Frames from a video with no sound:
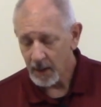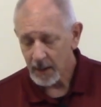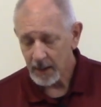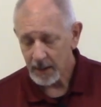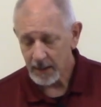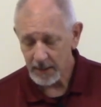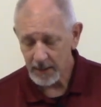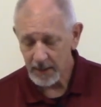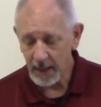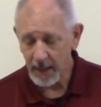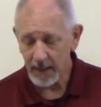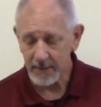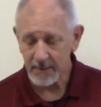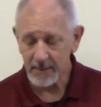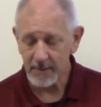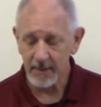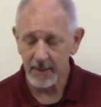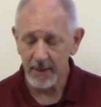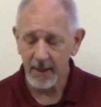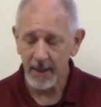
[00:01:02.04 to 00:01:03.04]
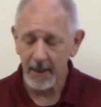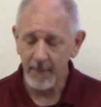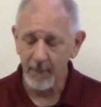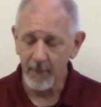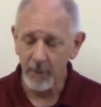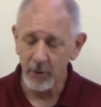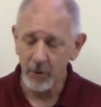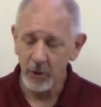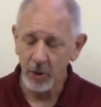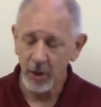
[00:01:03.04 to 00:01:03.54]
Yes,
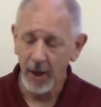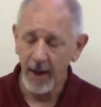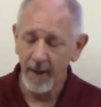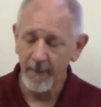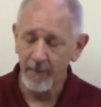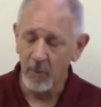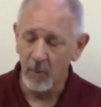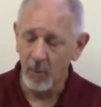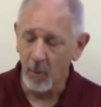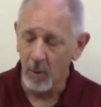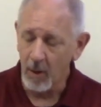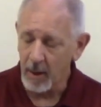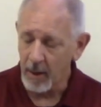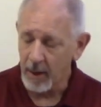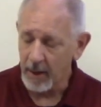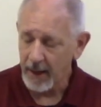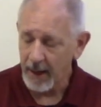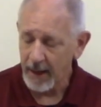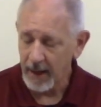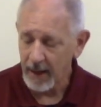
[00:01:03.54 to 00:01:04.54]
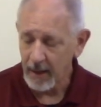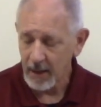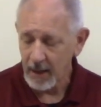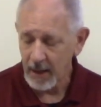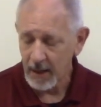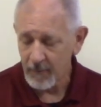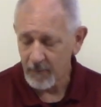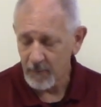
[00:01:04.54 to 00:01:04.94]
Hebrews chapter 1 and in